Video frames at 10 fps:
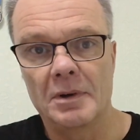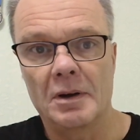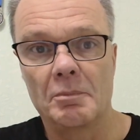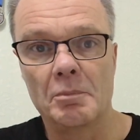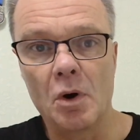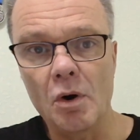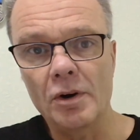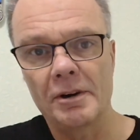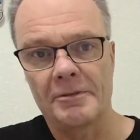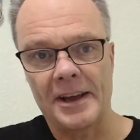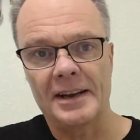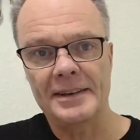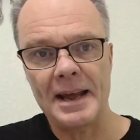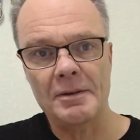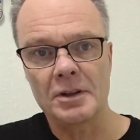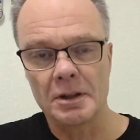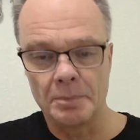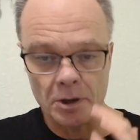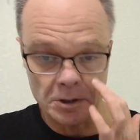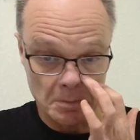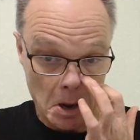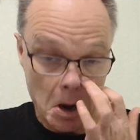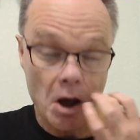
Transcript: more of it down at the bottom.